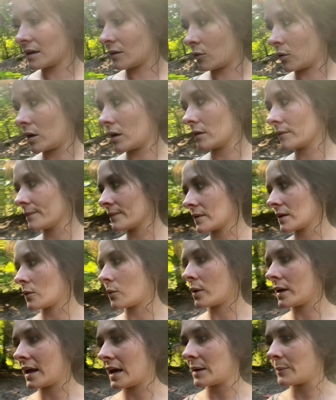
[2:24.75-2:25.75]
Well,
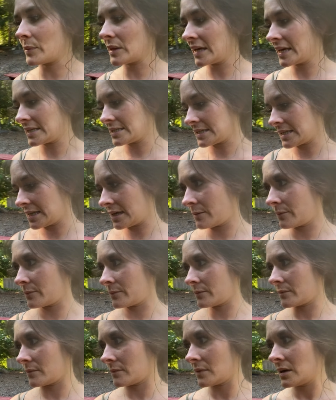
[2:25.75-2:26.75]
when I planted
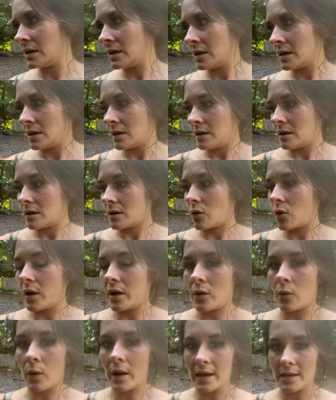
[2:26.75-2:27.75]
them
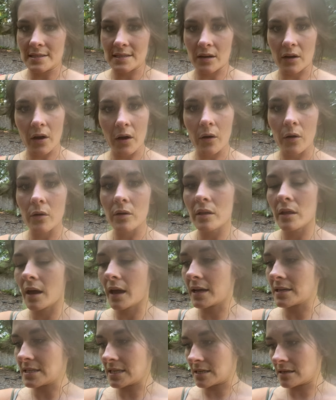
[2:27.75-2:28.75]
quite a ways ago,
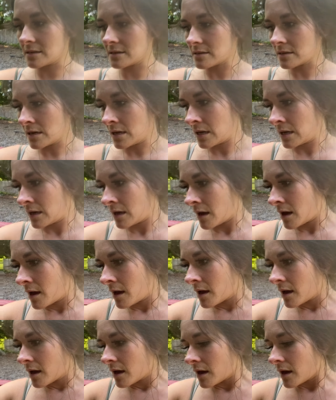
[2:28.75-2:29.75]
I didn't.
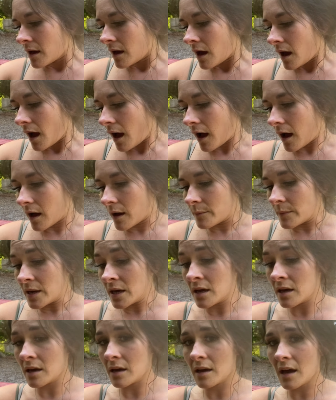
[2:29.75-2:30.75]

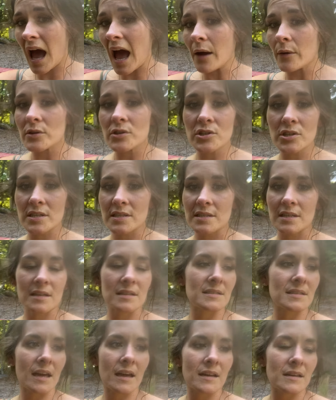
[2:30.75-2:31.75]
I was just
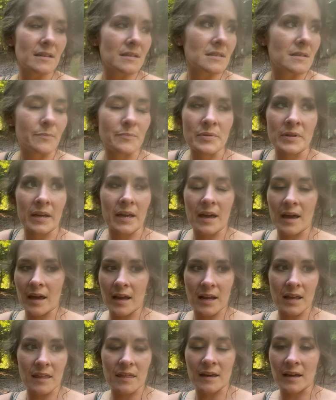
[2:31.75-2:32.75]
excited to plant
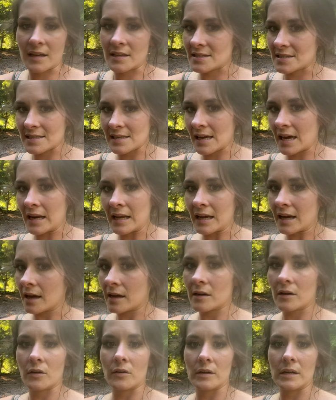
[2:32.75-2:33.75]
anything and see any
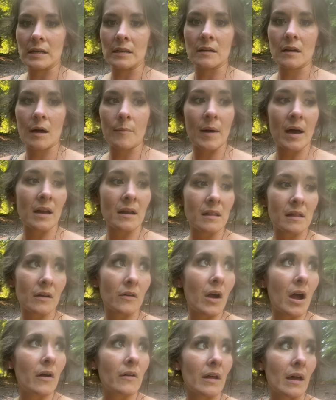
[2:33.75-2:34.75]
kind of green come out of the
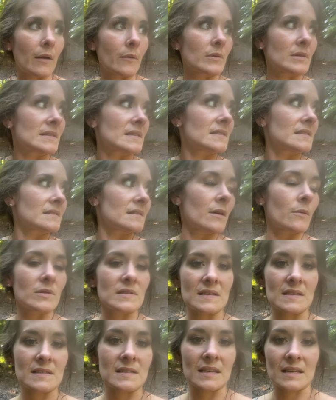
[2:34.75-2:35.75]
ground. It
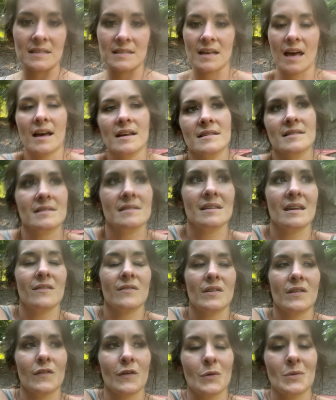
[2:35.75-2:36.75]
was a success,
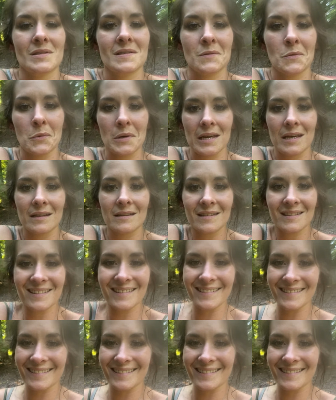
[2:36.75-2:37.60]
even if it was a weed.